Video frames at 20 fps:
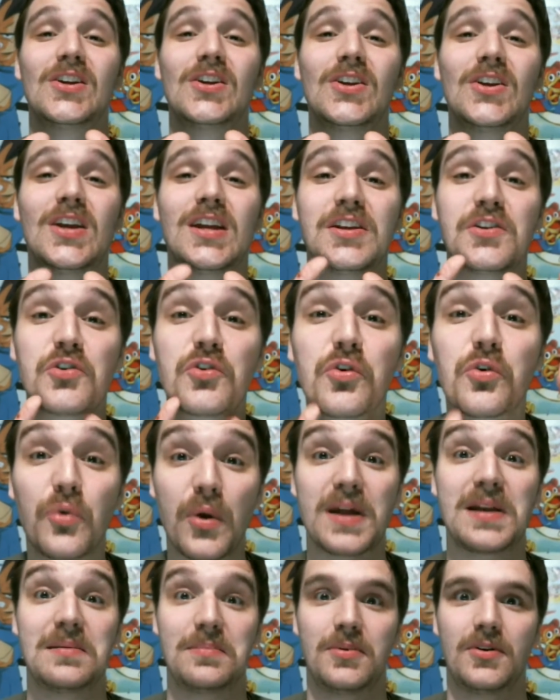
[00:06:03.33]

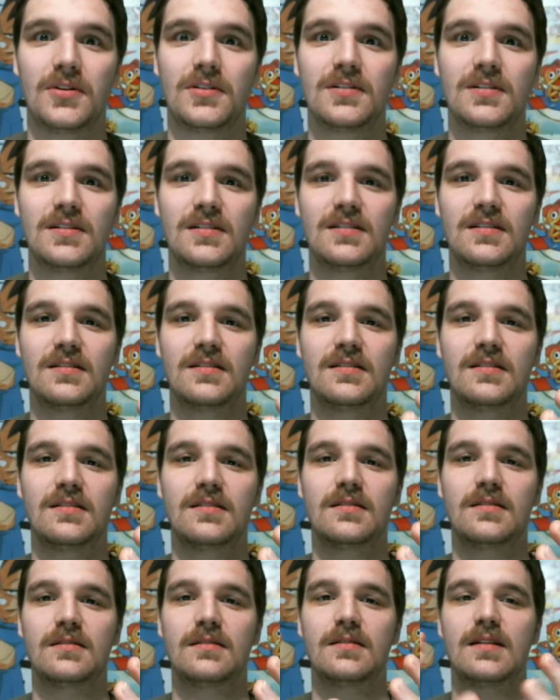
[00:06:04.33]
incredible.
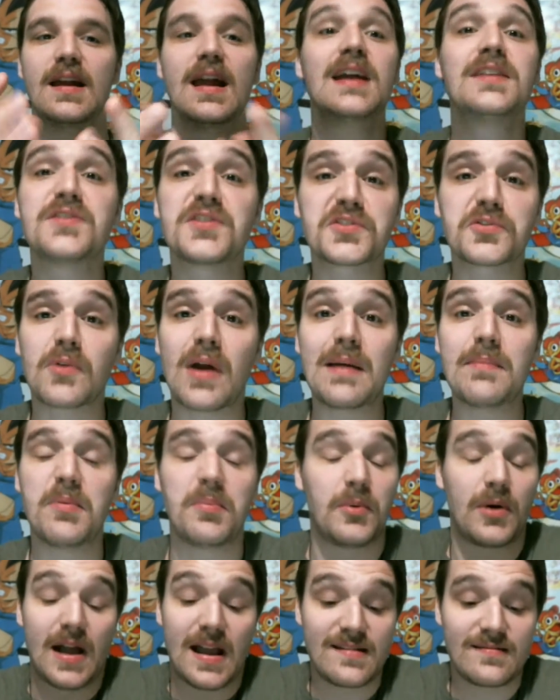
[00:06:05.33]

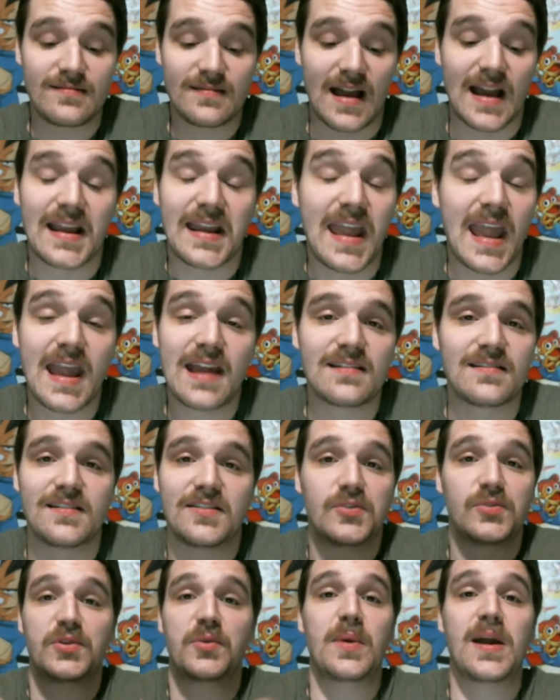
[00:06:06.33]
Indescribable. I can't, the
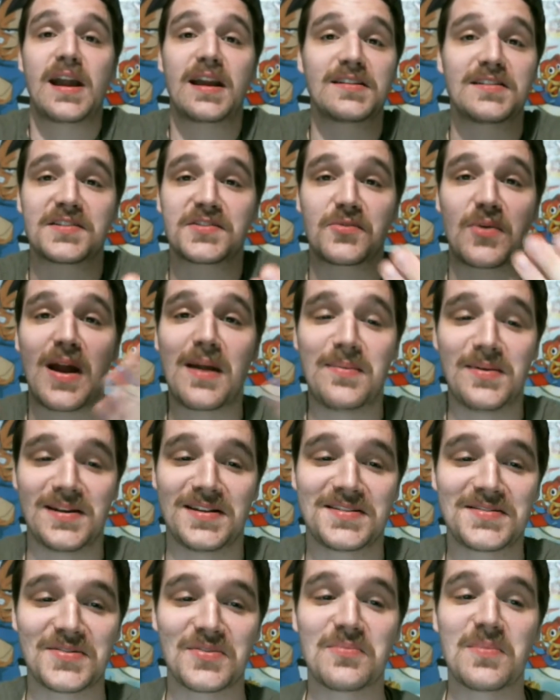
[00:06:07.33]
only way I can describe it
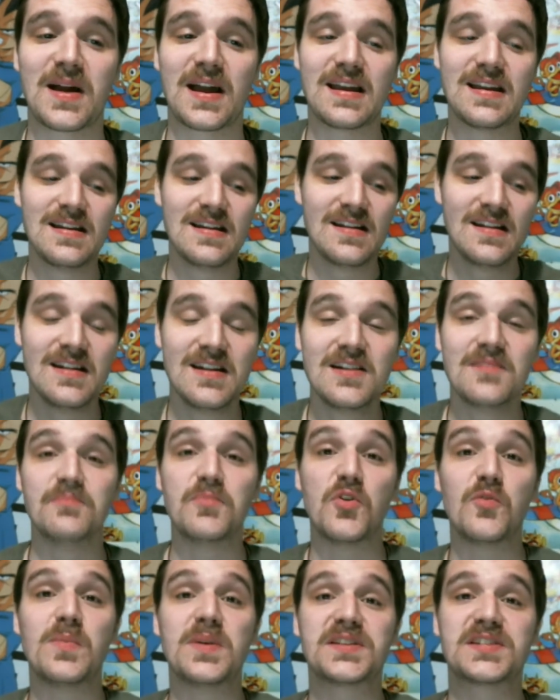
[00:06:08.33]
is through my
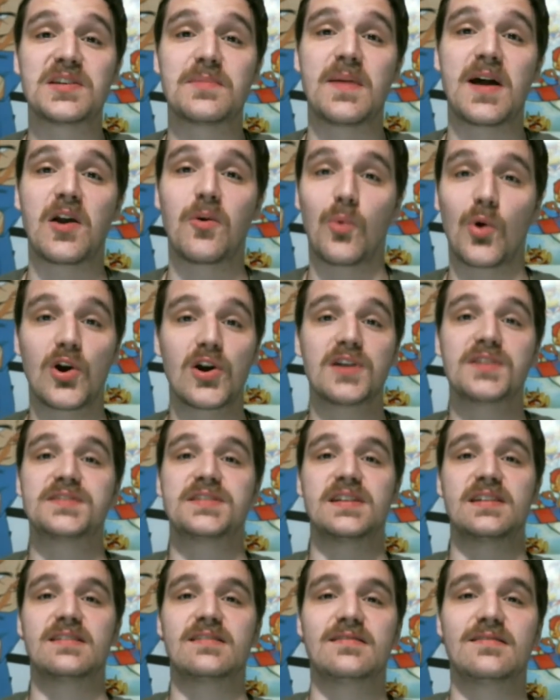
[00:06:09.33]
movements and my words,
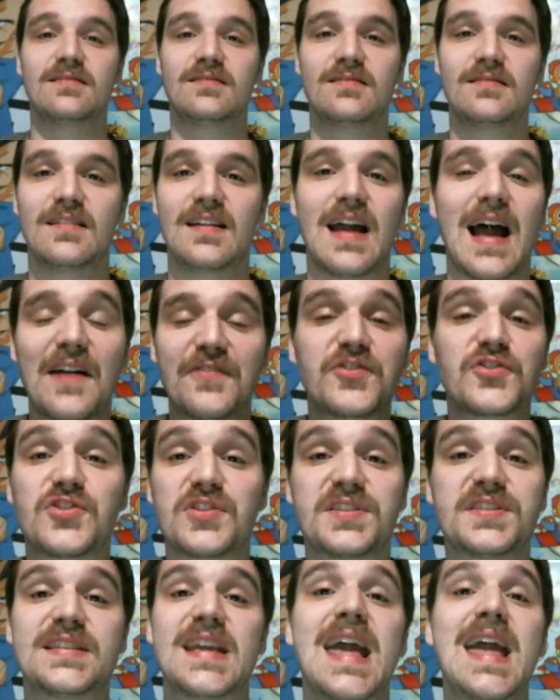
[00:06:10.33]
and after
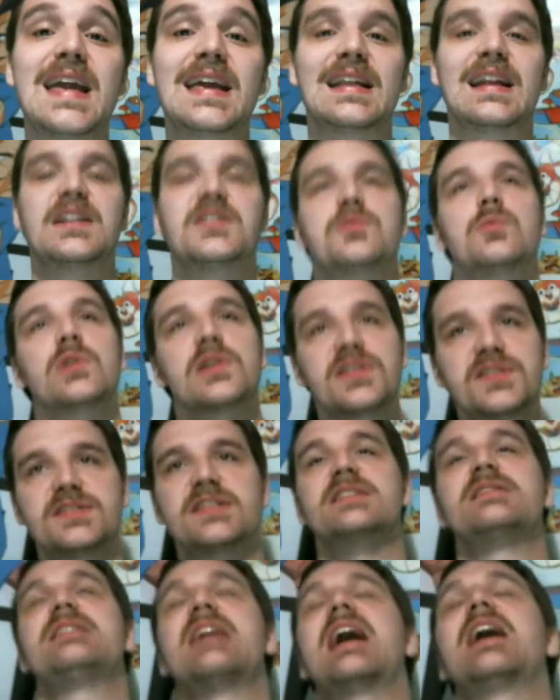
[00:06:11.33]
just saying it, I just want to
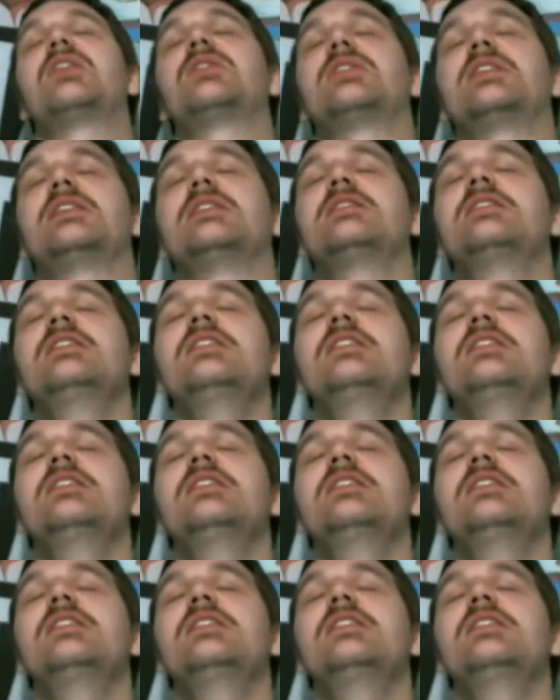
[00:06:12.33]
sit down and